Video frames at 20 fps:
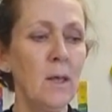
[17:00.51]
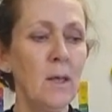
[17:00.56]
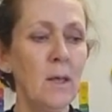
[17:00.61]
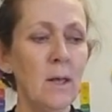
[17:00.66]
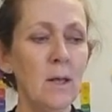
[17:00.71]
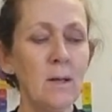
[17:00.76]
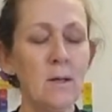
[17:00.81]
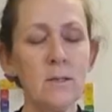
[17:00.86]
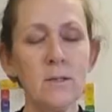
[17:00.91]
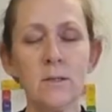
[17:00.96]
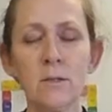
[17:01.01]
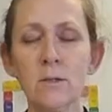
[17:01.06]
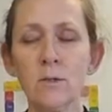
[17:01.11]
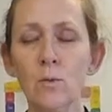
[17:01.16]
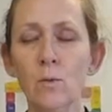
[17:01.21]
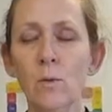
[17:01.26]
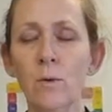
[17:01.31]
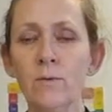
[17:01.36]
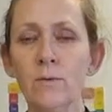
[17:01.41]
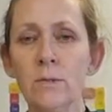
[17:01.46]
Genesis
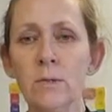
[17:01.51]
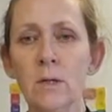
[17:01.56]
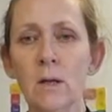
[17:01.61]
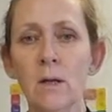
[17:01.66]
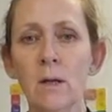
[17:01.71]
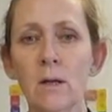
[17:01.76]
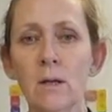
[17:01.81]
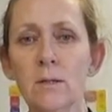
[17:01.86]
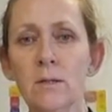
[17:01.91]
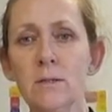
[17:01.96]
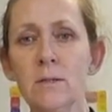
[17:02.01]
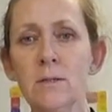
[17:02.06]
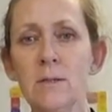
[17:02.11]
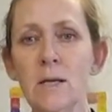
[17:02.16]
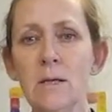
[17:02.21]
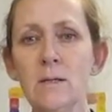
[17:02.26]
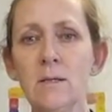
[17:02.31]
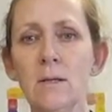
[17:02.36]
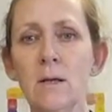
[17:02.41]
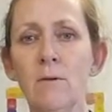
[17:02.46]
hoofstuk
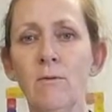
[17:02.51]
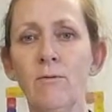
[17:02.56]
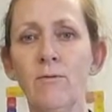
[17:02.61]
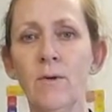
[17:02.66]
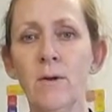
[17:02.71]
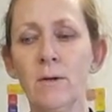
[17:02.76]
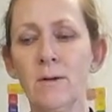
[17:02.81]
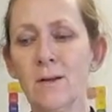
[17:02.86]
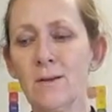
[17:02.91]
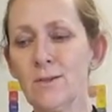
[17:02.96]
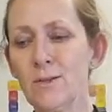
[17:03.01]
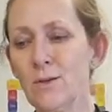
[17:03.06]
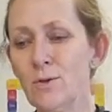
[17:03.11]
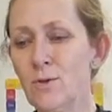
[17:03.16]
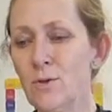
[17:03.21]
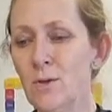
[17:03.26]
46. So